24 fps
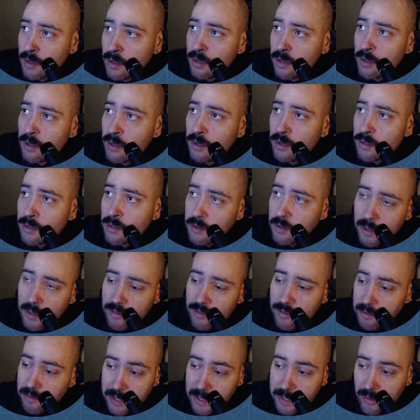So we'll have to
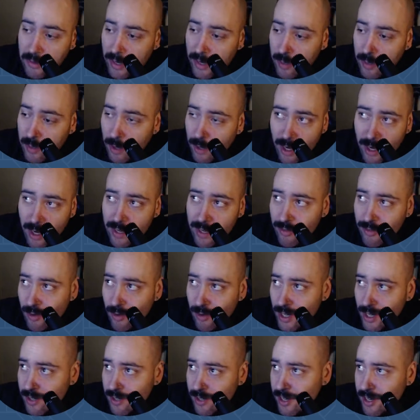recreate a pod if we want to
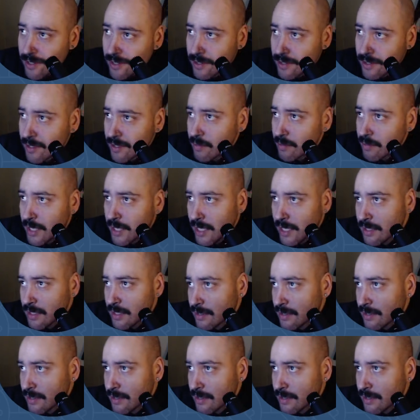change the commands.